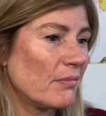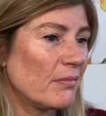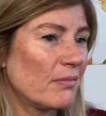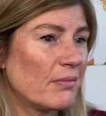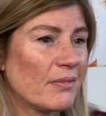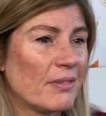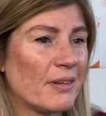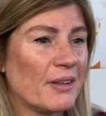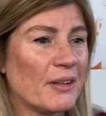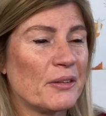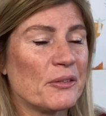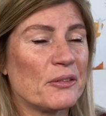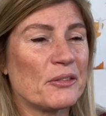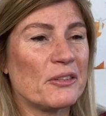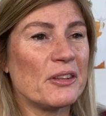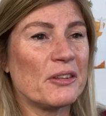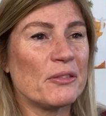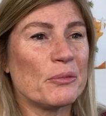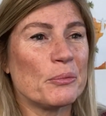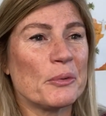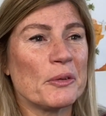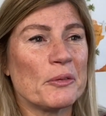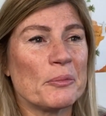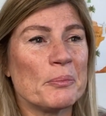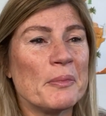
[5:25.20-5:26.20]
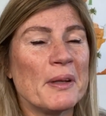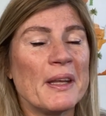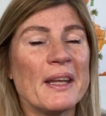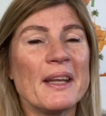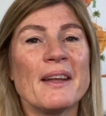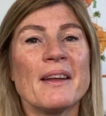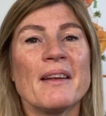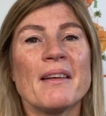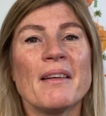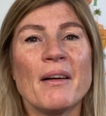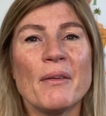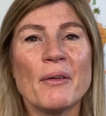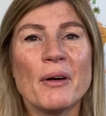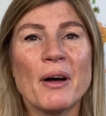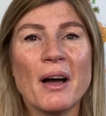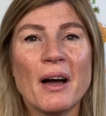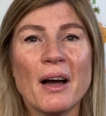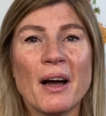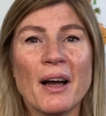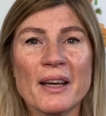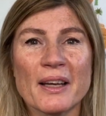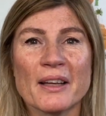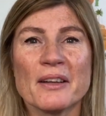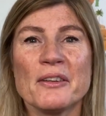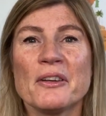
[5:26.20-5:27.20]
You know, she's with me.
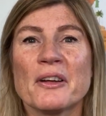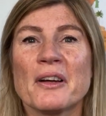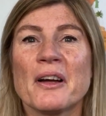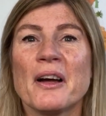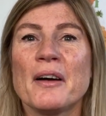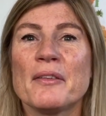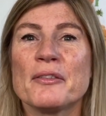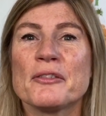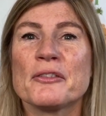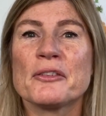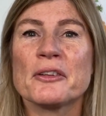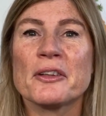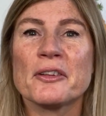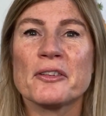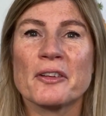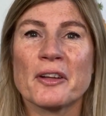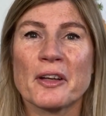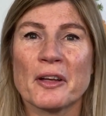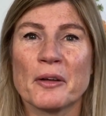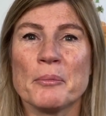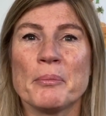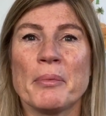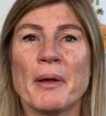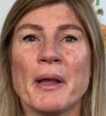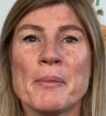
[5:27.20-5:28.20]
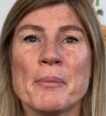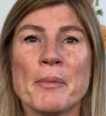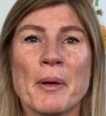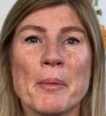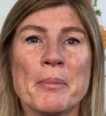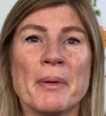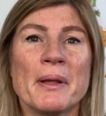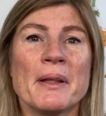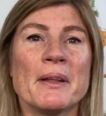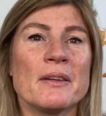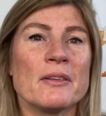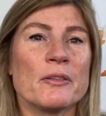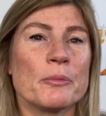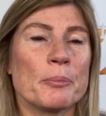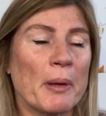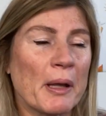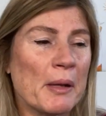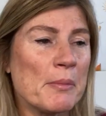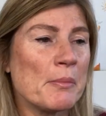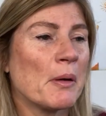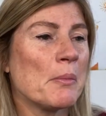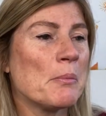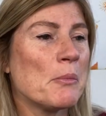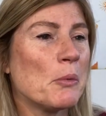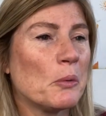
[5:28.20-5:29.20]
I can look after us. I can pay my bills, pay
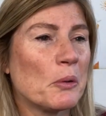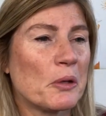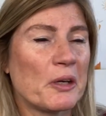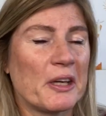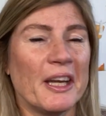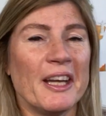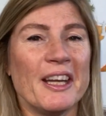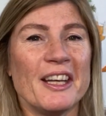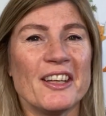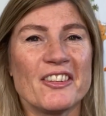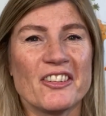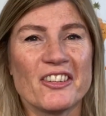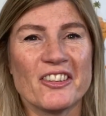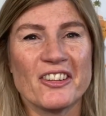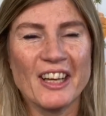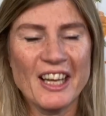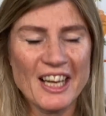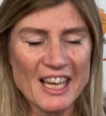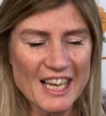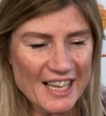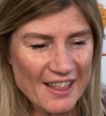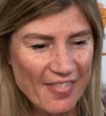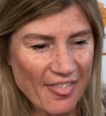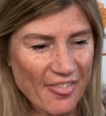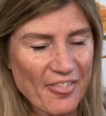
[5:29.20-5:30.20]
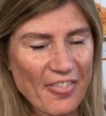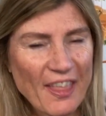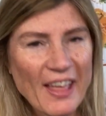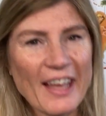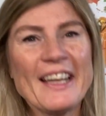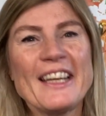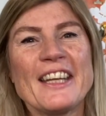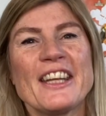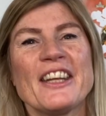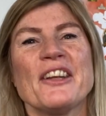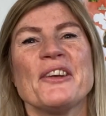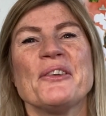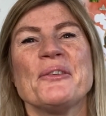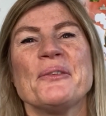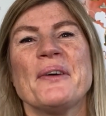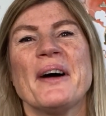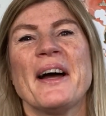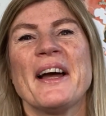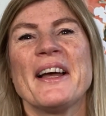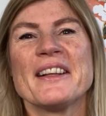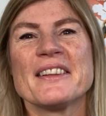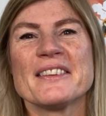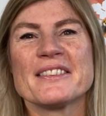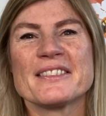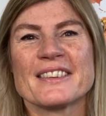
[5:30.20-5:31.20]
my mortgage. Thank you,
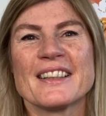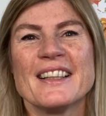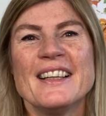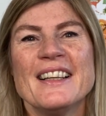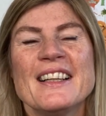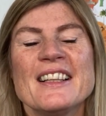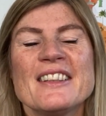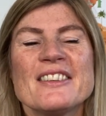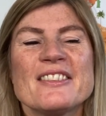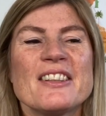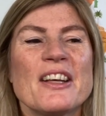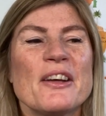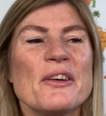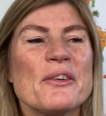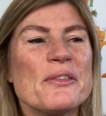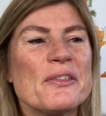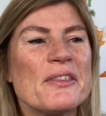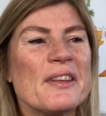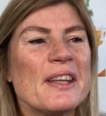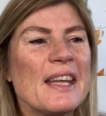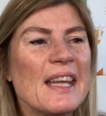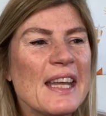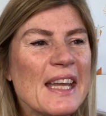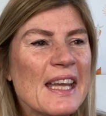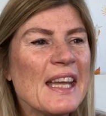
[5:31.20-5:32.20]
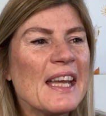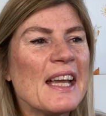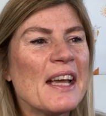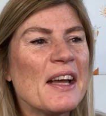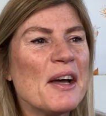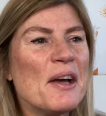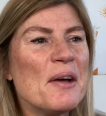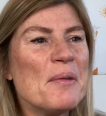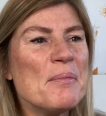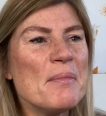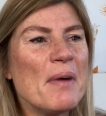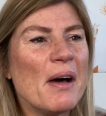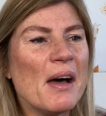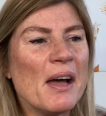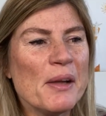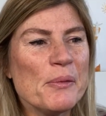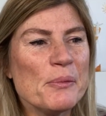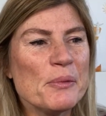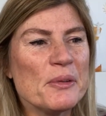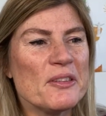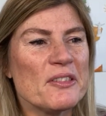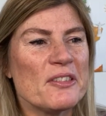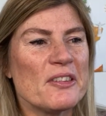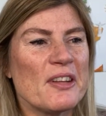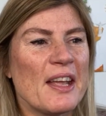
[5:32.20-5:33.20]
Wales. So the income, I
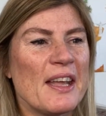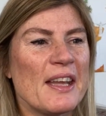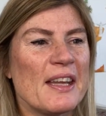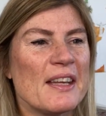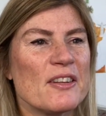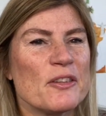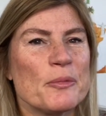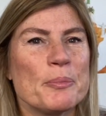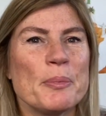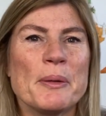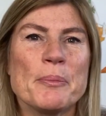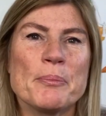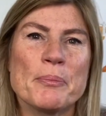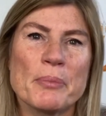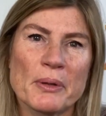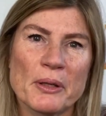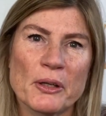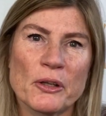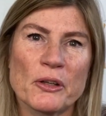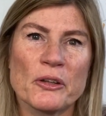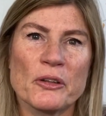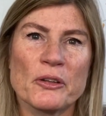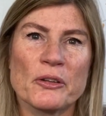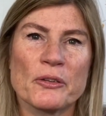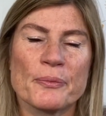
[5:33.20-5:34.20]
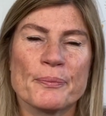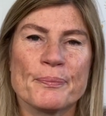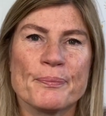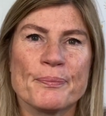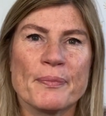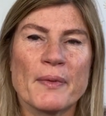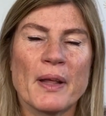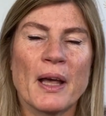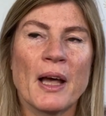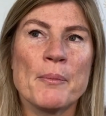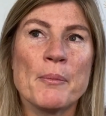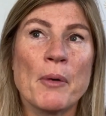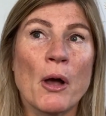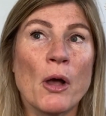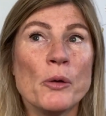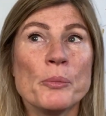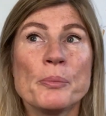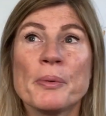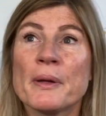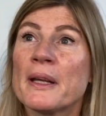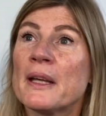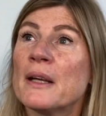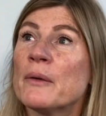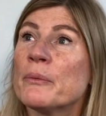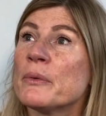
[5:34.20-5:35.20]
would say, has been pretty good. I'm
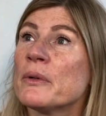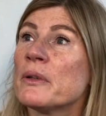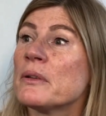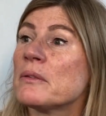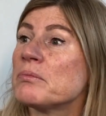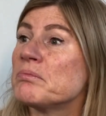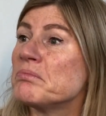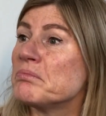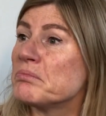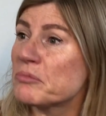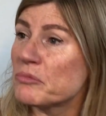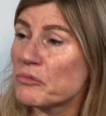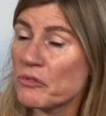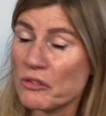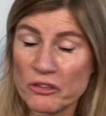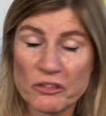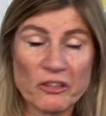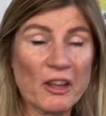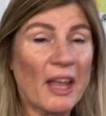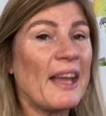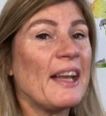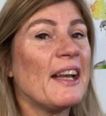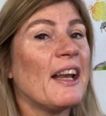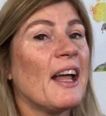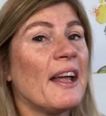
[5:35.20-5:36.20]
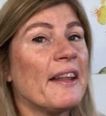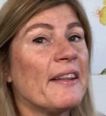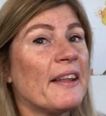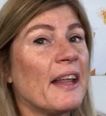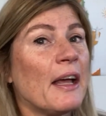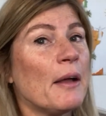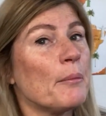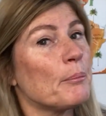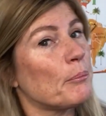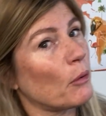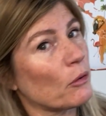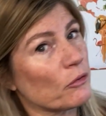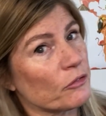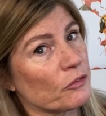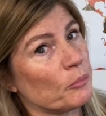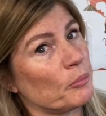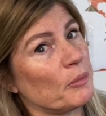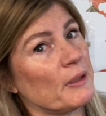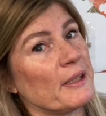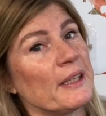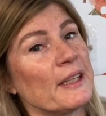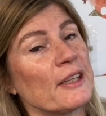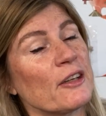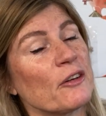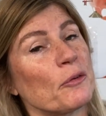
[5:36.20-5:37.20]
hoping it will stay like that,
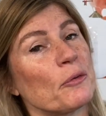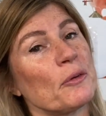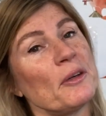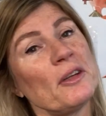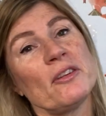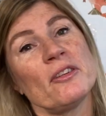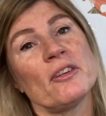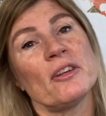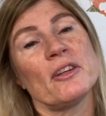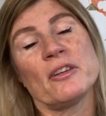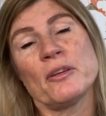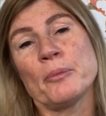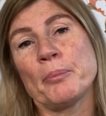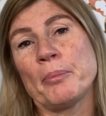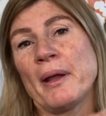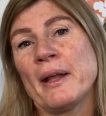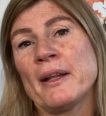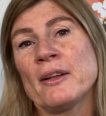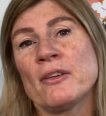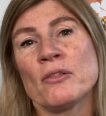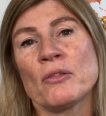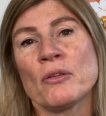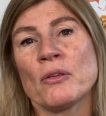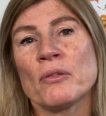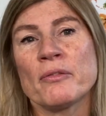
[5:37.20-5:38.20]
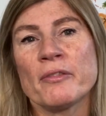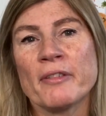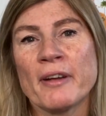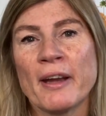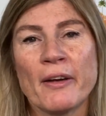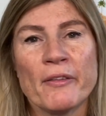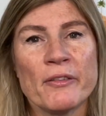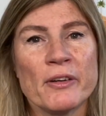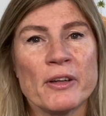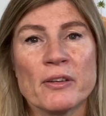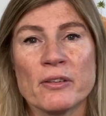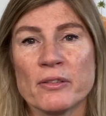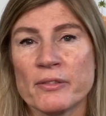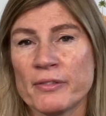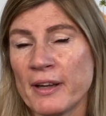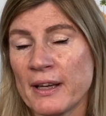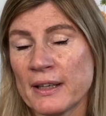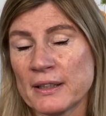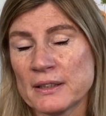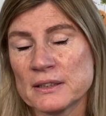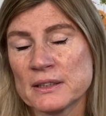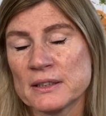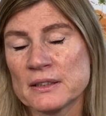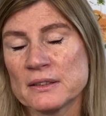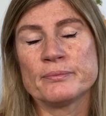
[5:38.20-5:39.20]
possibly increase. It depends on various
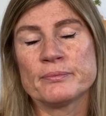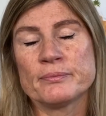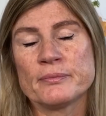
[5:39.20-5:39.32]
factors.